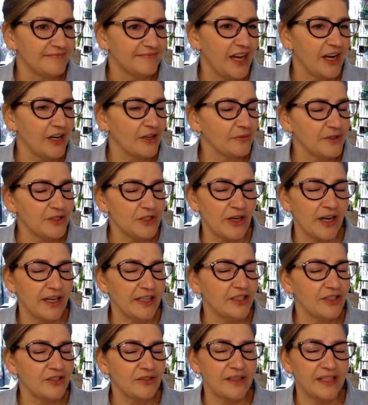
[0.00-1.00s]
Aren't we trying
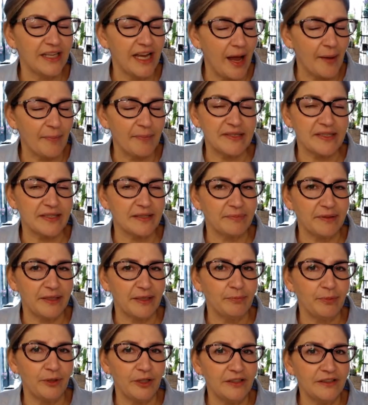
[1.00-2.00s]
to do the opposite,
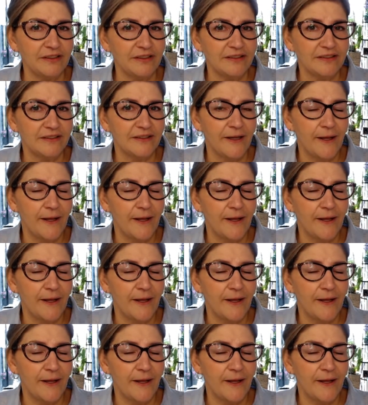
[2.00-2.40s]
people?